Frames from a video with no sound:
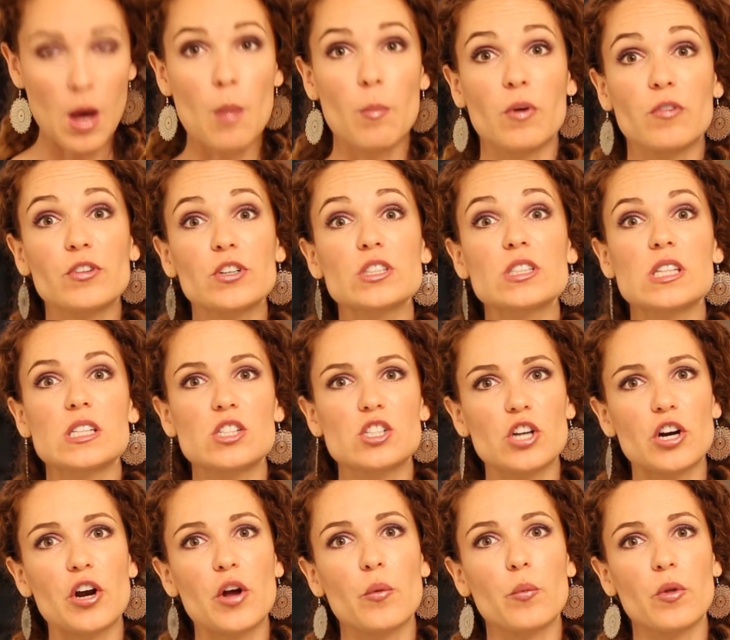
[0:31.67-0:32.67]
But first, let's
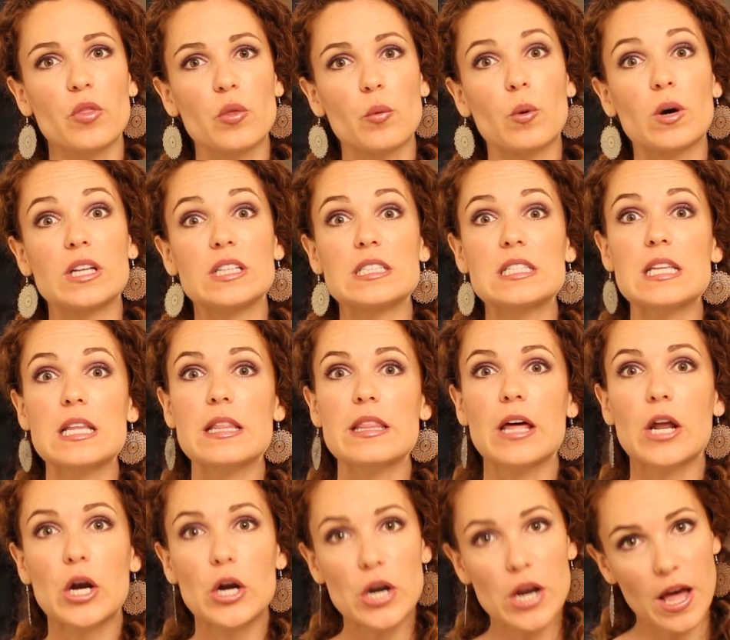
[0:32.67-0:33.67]
start out with the ones
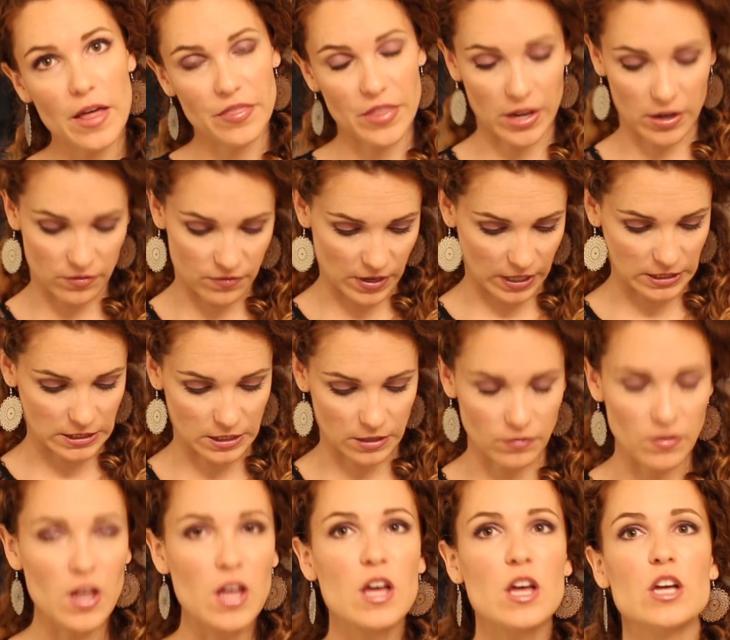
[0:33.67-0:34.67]
that are not that effective.